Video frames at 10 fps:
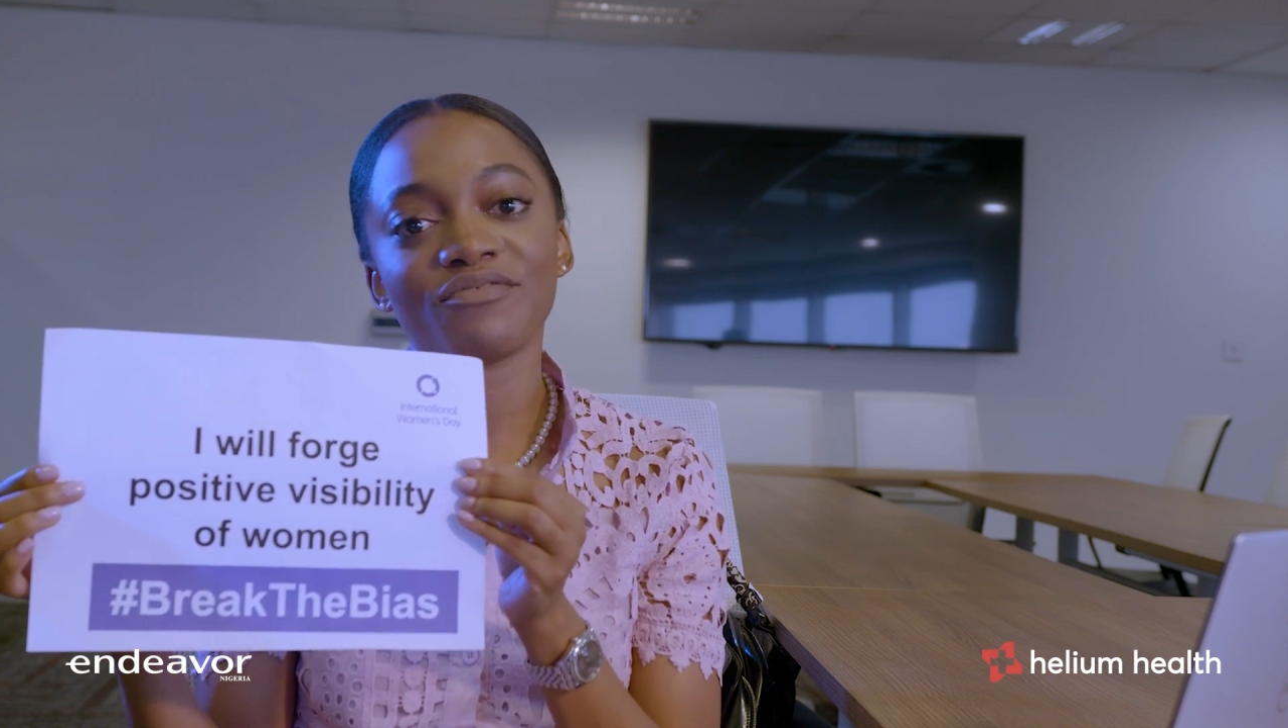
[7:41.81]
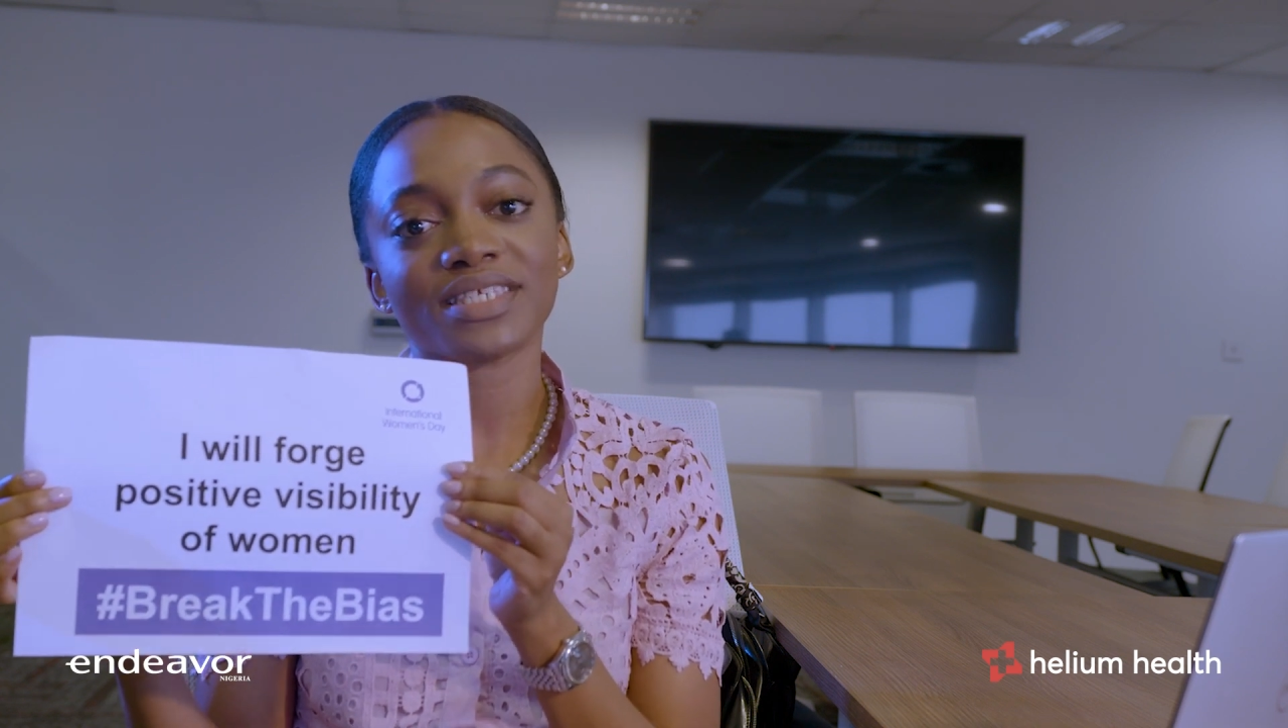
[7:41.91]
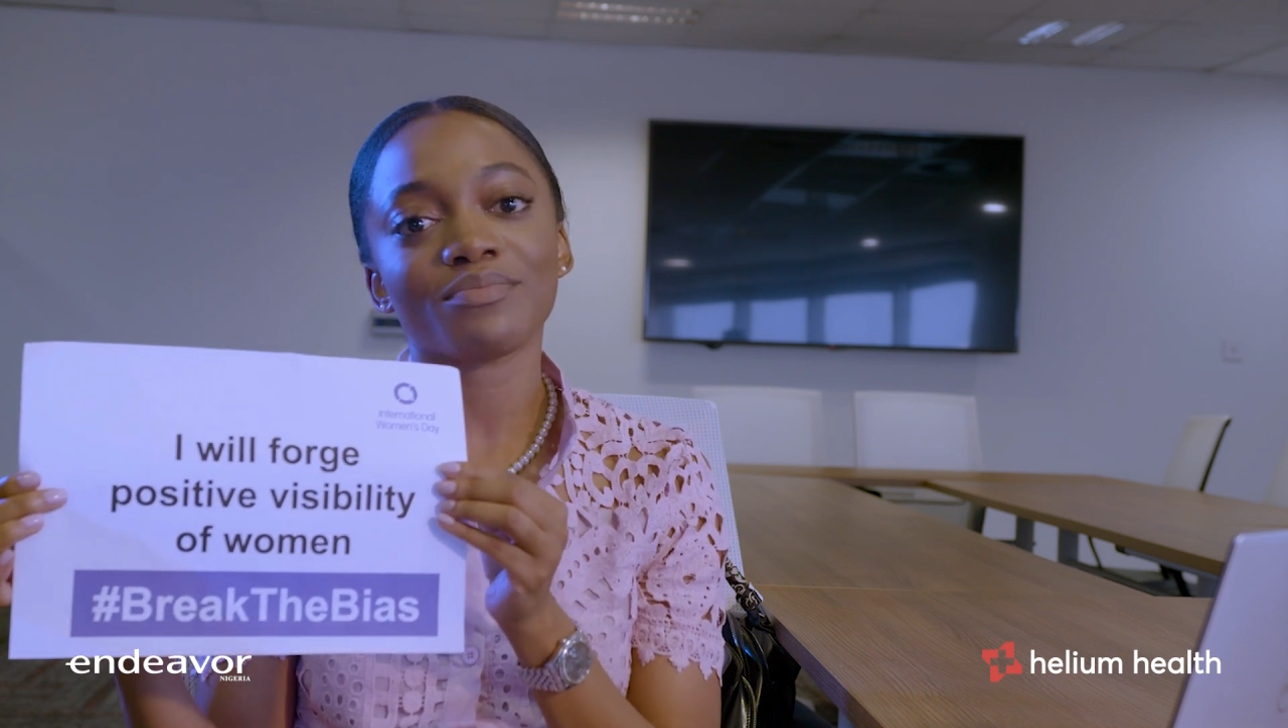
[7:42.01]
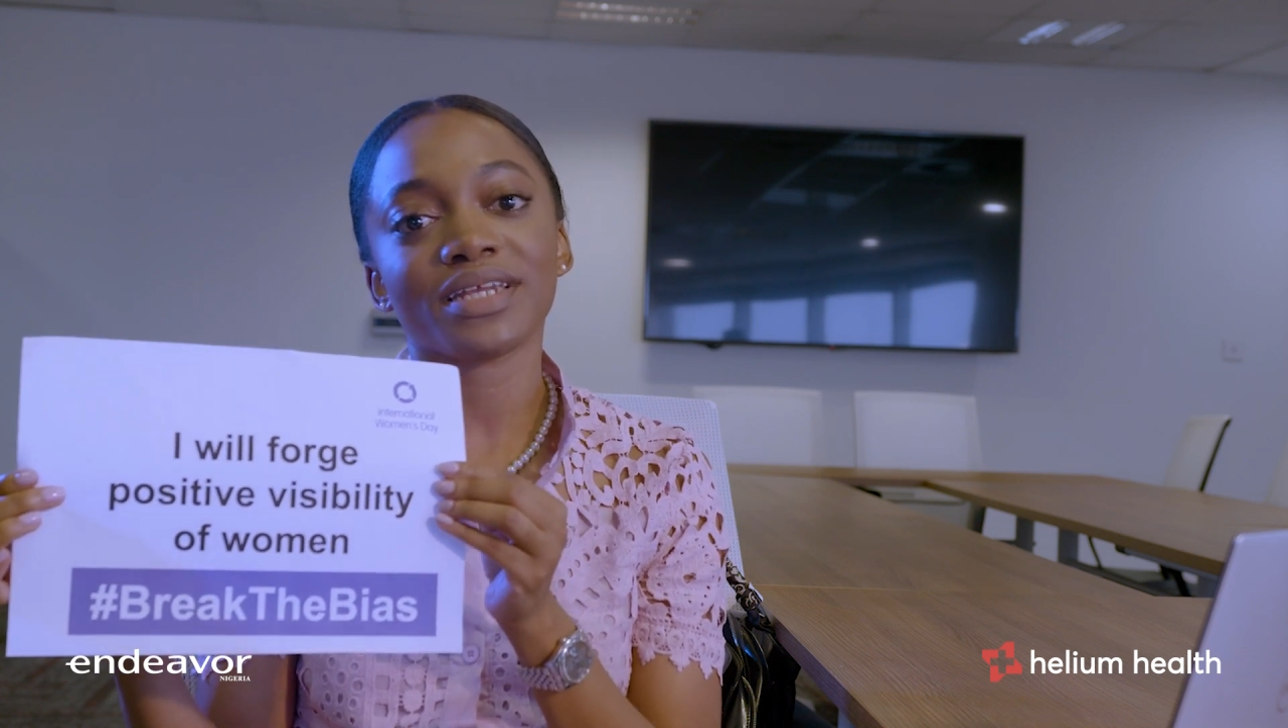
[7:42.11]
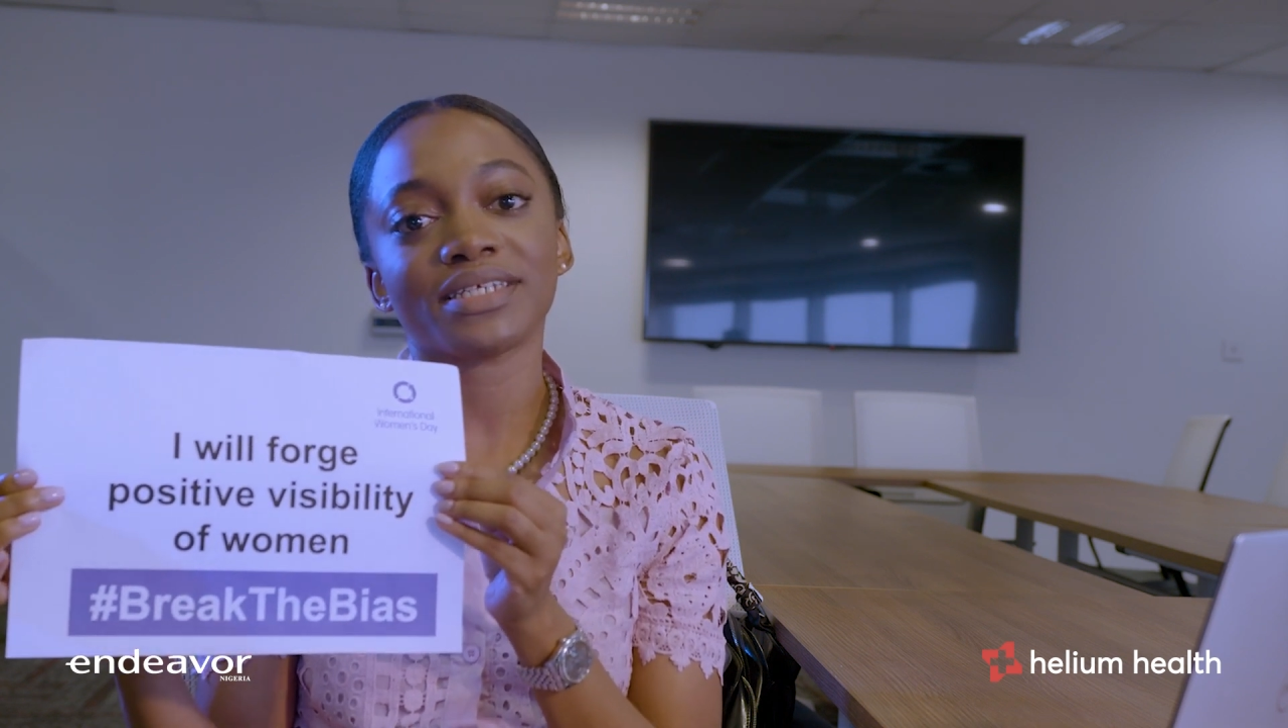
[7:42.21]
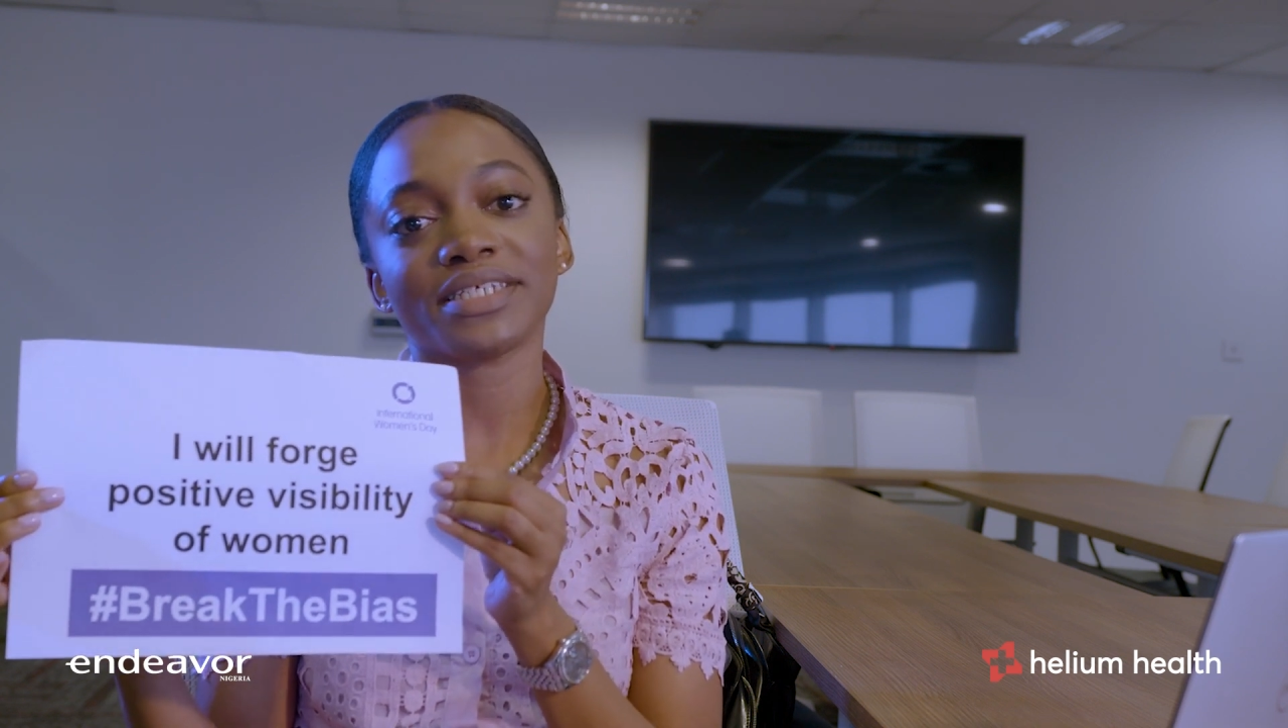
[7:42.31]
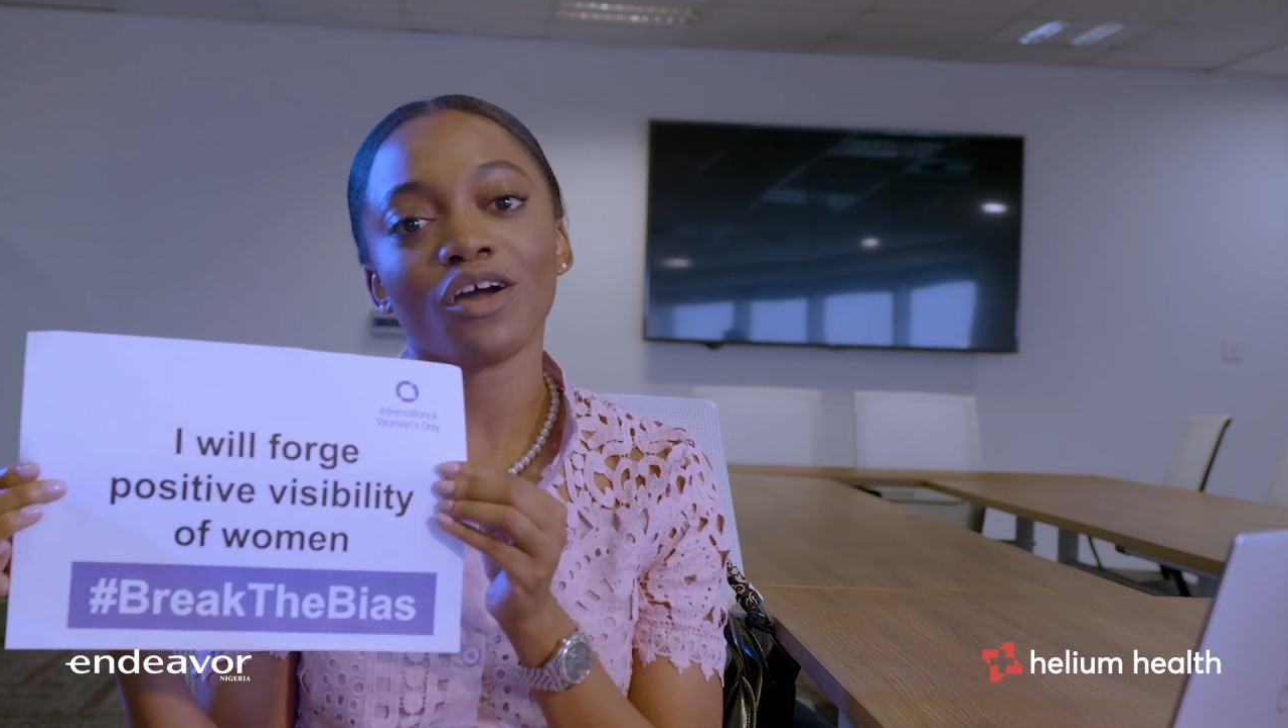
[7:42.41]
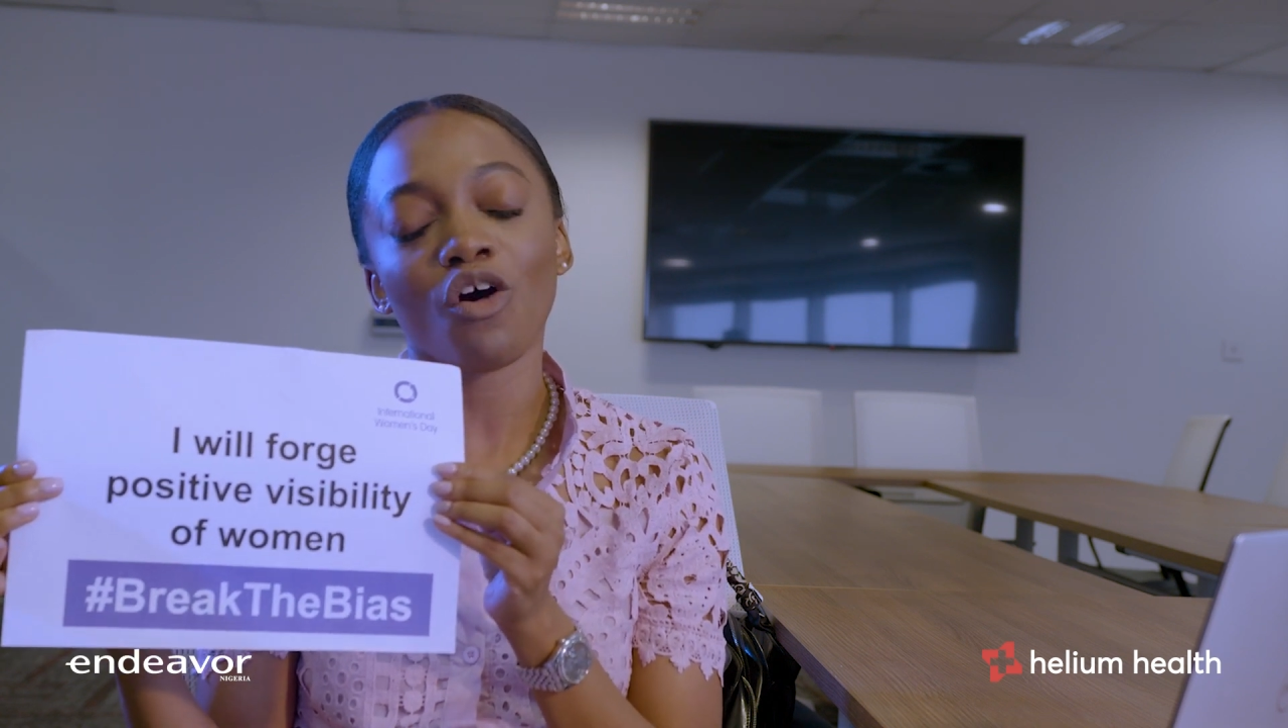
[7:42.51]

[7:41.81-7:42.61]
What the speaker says: visibility